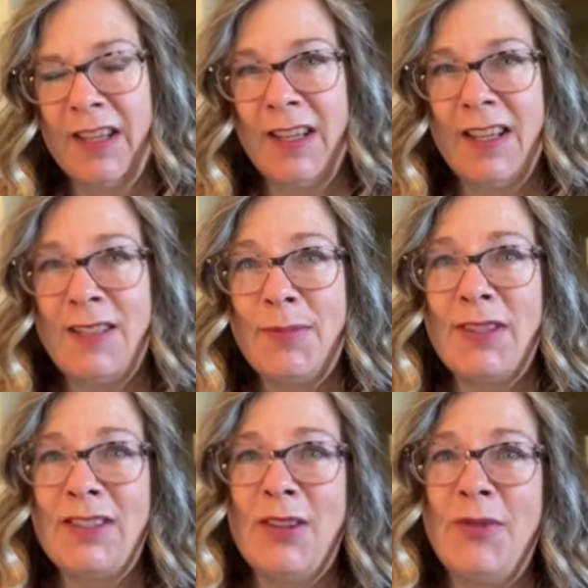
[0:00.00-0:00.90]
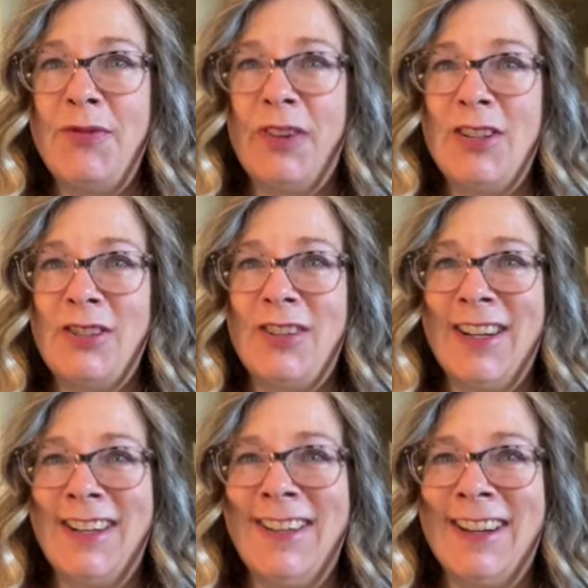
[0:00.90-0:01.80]
it's been so
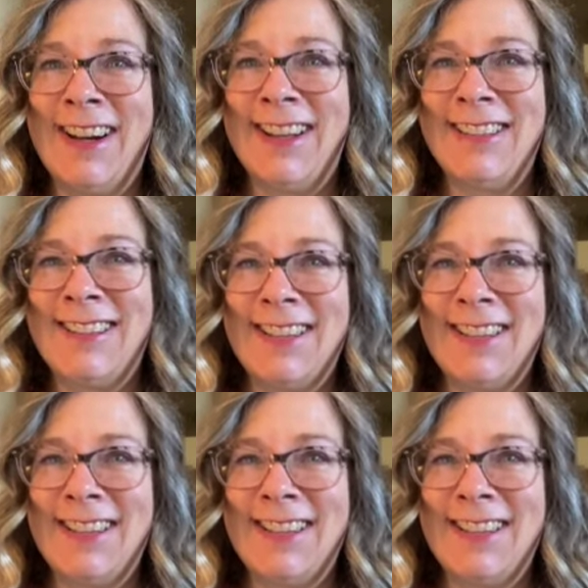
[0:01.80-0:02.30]
frustrating, guys,